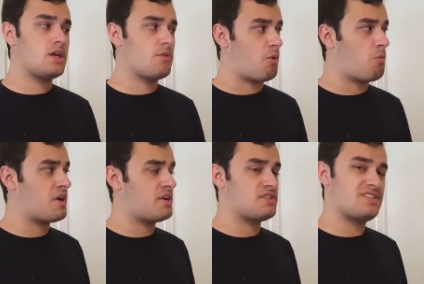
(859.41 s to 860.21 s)
but what
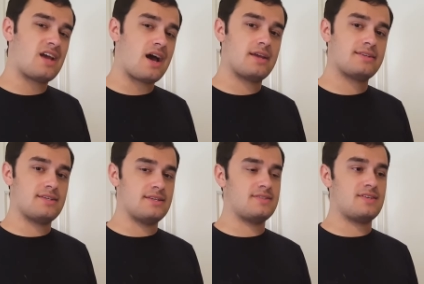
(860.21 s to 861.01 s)
it is not
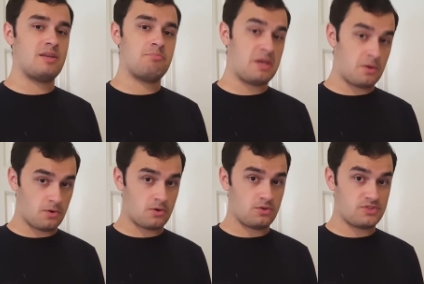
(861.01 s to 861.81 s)
is an
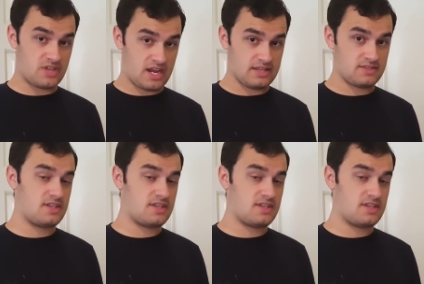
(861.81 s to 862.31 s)
empirical science.